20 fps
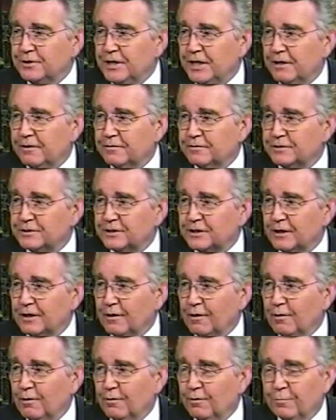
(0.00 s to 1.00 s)
years
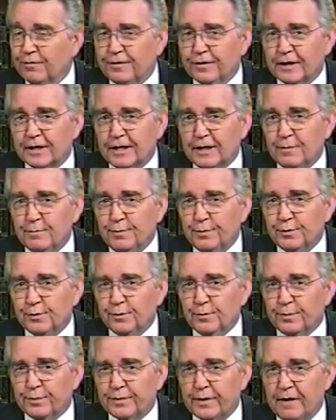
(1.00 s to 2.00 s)
ago, the
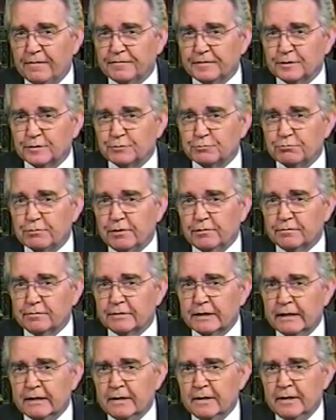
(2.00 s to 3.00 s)
Hebrew prophets wrote